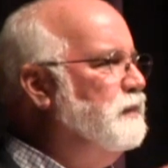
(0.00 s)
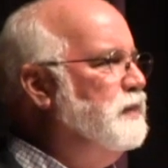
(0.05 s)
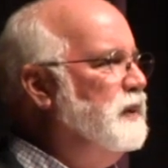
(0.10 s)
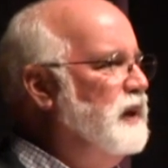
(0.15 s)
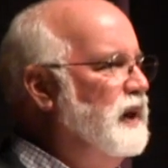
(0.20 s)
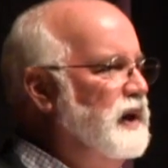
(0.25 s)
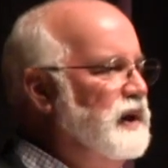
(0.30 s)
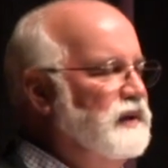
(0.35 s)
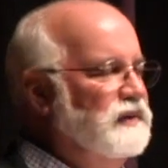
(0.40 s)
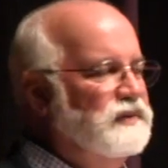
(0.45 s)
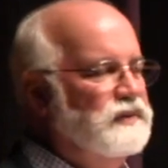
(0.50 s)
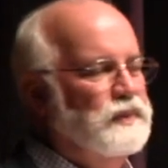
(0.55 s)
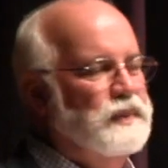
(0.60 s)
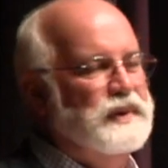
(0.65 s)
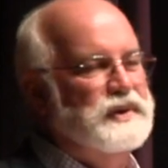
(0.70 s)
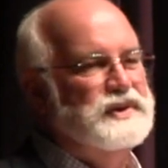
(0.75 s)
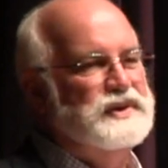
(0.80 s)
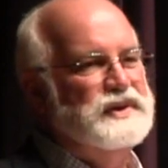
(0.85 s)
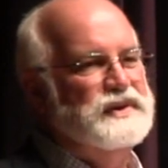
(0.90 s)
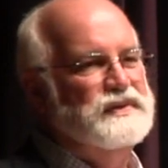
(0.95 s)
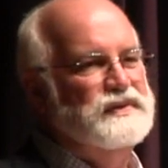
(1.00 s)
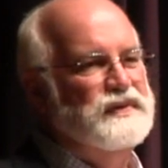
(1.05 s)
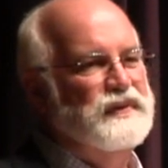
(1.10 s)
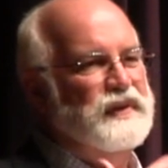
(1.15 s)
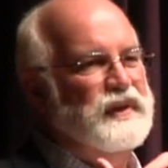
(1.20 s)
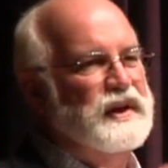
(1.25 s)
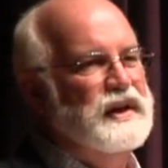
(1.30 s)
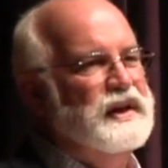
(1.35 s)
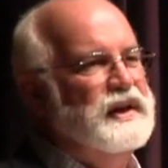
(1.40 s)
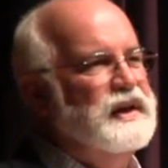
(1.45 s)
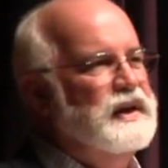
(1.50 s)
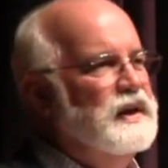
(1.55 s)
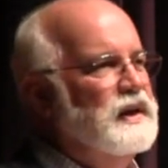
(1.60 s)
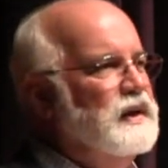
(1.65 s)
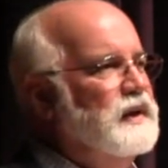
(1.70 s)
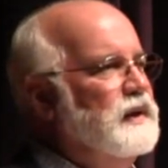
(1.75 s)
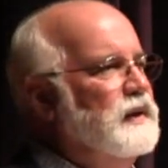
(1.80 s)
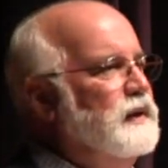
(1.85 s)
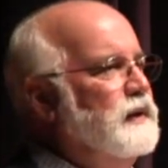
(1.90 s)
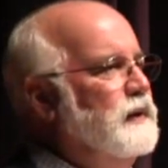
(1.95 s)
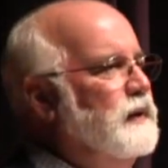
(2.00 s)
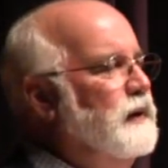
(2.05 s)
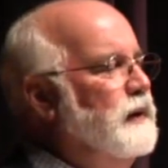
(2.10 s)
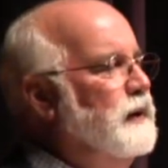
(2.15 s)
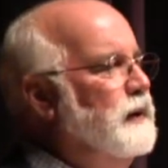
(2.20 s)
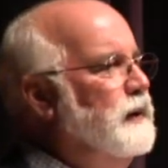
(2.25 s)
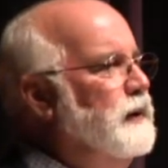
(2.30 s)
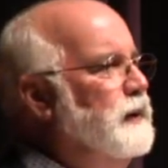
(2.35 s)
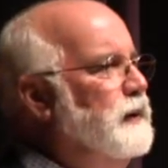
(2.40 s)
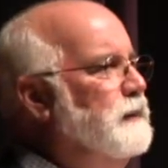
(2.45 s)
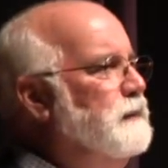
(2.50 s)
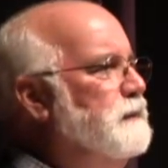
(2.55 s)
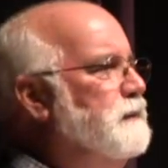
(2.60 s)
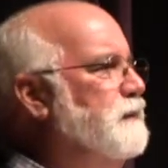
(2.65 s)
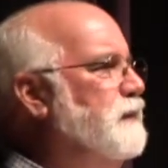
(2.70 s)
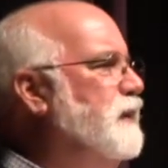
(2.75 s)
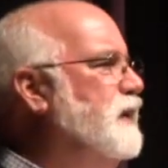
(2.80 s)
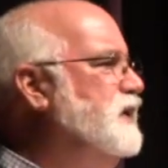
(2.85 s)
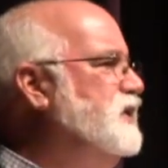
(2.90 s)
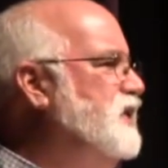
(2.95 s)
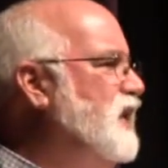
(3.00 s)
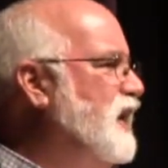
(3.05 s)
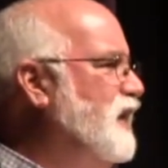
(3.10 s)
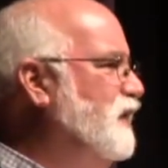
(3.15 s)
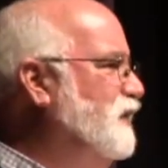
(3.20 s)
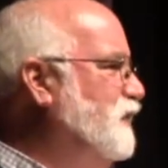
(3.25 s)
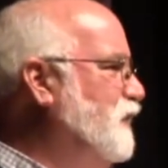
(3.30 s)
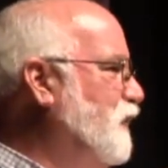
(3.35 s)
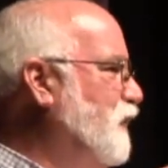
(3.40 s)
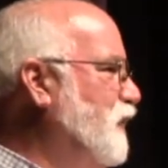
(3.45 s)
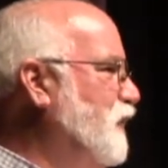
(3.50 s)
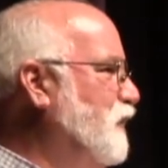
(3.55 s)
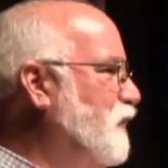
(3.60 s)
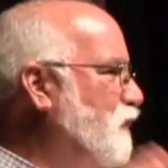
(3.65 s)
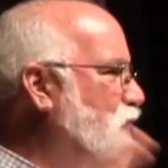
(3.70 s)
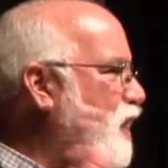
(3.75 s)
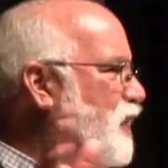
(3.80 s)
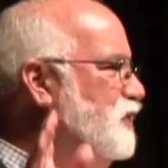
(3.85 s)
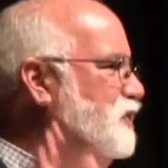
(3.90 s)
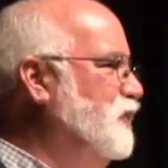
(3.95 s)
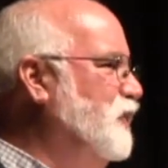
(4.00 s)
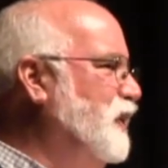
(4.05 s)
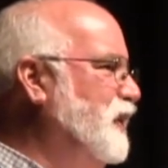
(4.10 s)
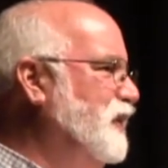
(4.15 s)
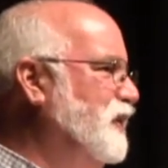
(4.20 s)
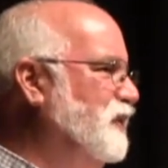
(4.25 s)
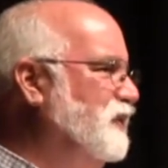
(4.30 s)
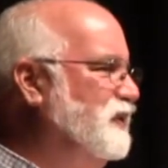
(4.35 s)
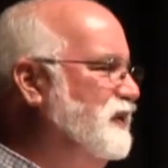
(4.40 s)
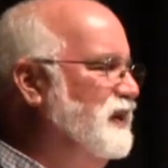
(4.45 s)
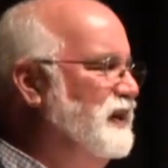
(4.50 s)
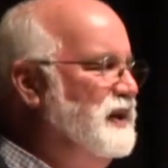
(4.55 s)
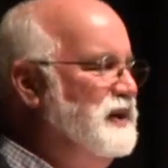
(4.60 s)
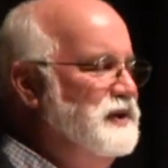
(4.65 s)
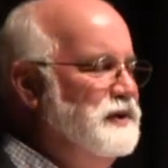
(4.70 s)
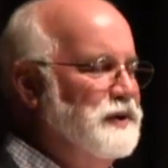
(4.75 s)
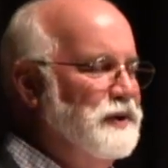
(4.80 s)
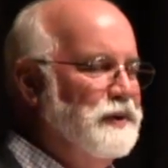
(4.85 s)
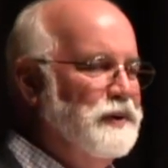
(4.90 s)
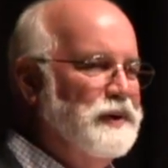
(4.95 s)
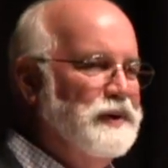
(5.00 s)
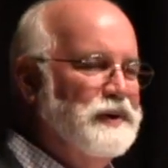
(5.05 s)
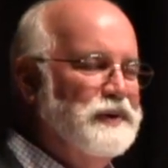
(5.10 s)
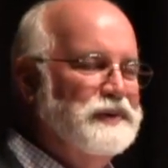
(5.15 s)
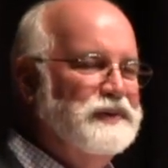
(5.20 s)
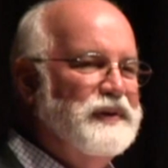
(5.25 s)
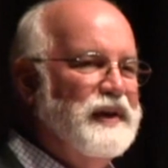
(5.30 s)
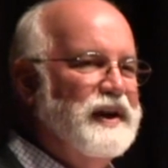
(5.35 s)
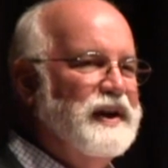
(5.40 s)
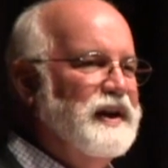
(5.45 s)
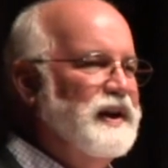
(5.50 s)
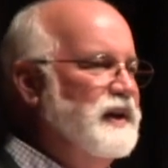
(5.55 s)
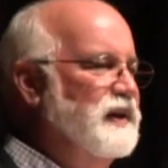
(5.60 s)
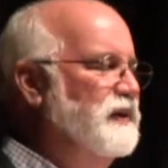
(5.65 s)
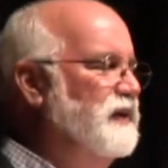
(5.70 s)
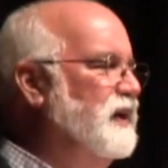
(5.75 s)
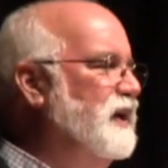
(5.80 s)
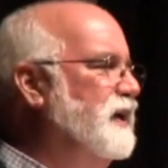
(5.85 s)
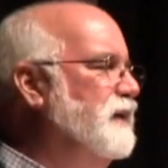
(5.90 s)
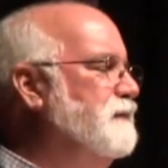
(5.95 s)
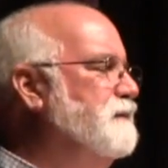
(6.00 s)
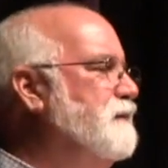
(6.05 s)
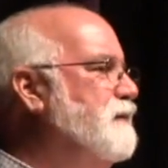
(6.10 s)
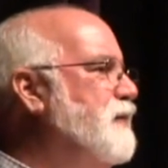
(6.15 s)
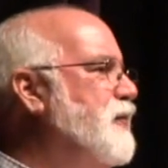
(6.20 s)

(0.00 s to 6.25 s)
place, which is the um, janitorial, wash windows, clean urinals, that kind of thing.